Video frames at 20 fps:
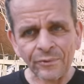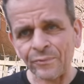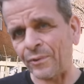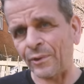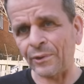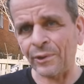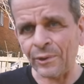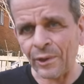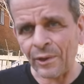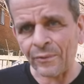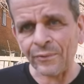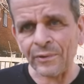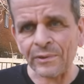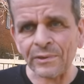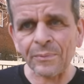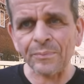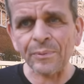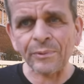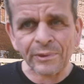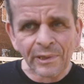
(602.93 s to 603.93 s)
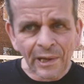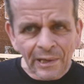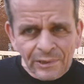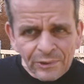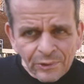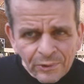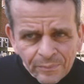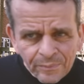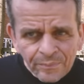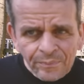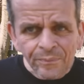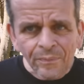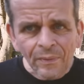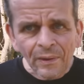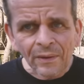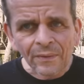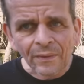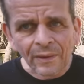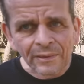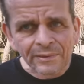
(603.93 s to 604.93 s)
Funny enough, it's a potassium
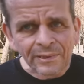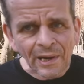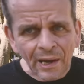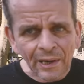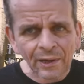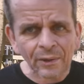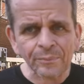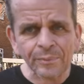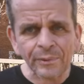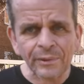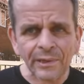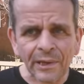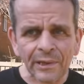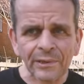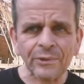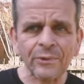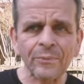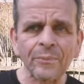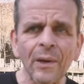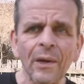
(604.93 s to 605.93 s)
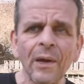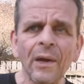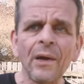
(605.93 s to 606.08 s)
that's high on potassium,